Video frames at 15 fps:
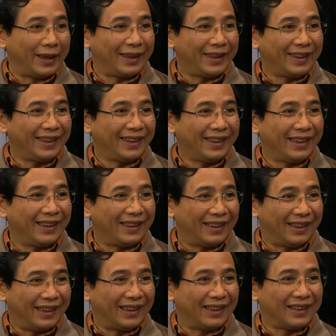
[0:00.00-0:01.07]
Yeah,
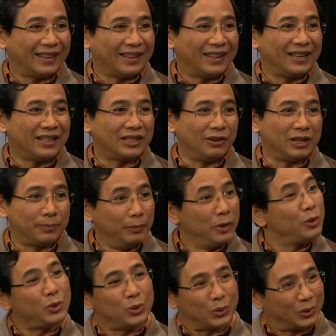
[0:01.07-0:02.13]
that's yeah. right. So it's
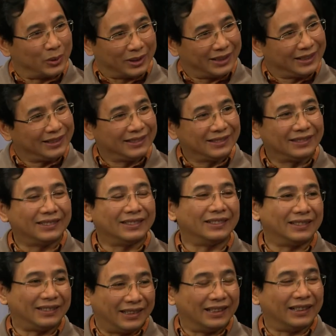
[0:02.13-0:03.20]
mutual, right? It's mutual,
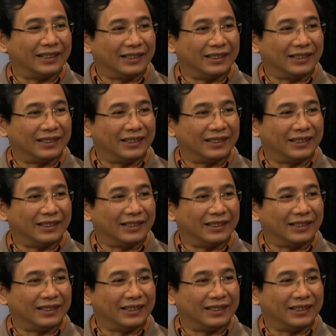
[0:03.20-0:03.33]
yeah. yeah.